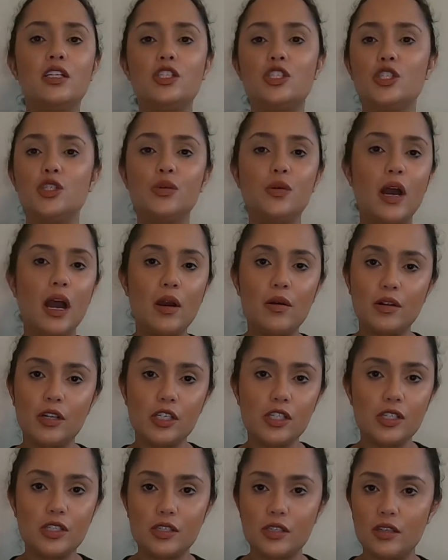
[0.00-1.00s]
2
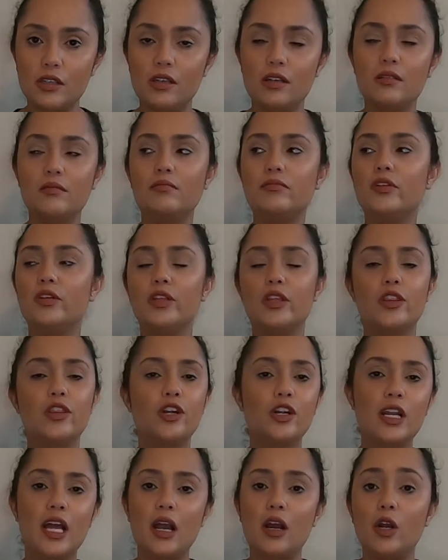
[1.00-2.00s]
hours for the
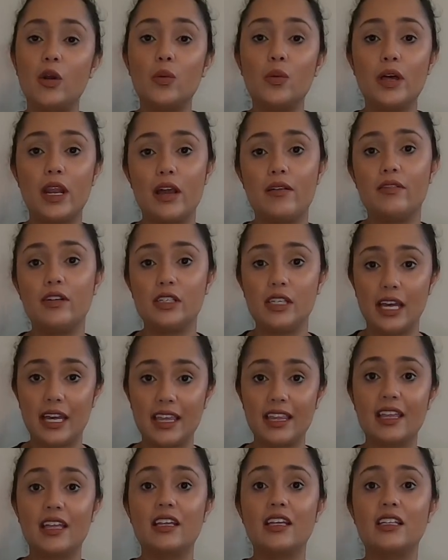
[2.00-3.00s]
third nap or whatever.
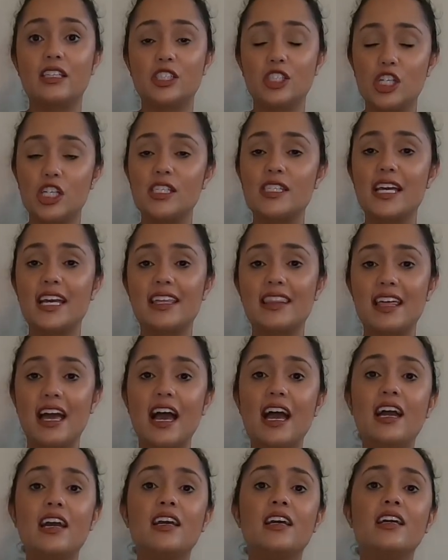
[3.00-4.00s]
Like just like
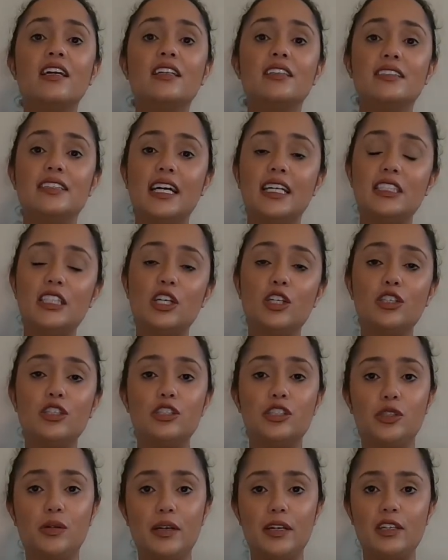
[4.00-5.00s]
that. That's how you
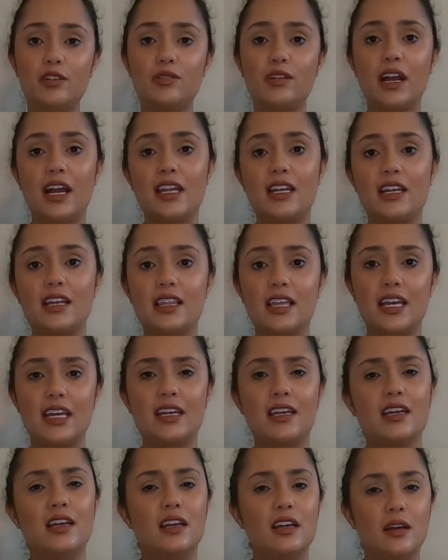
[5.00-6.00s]
do it. You kind of
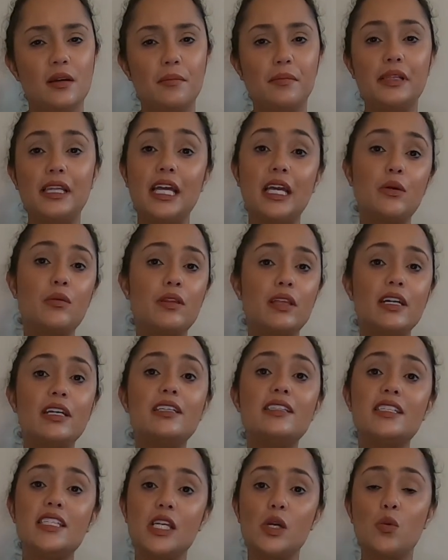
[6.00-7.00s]
like play with it
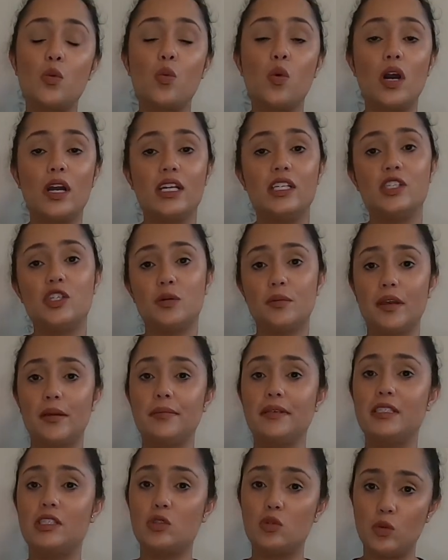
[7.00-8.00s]
and see what is your
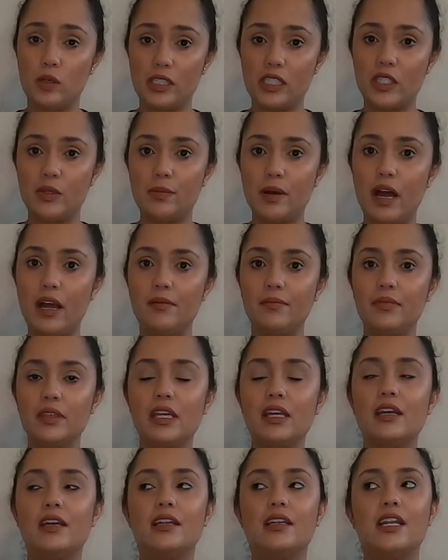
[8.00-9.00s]
baby's sweet spot.
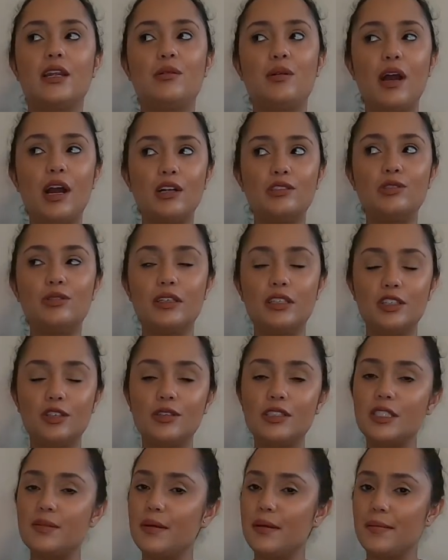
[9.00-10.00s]
Now, how do I
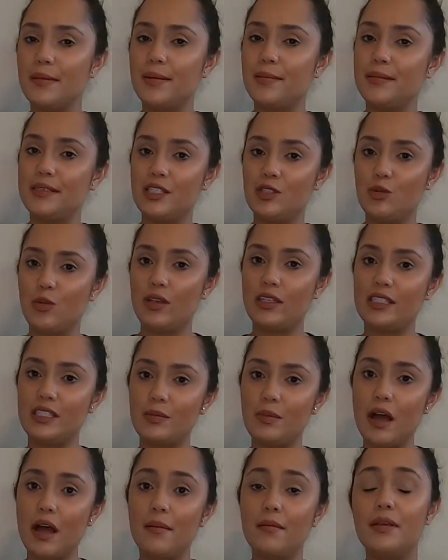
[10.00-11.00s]
know it's my baby's sweet
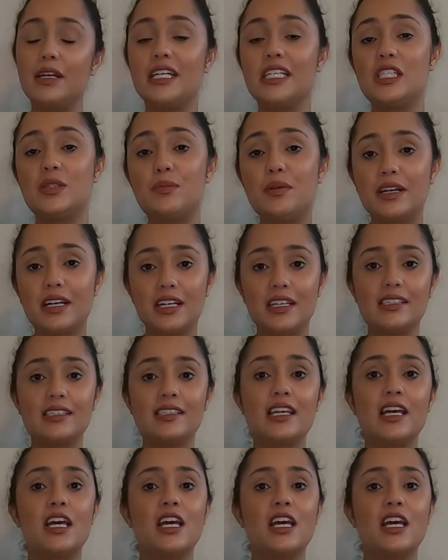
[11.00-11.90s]
spot? It's because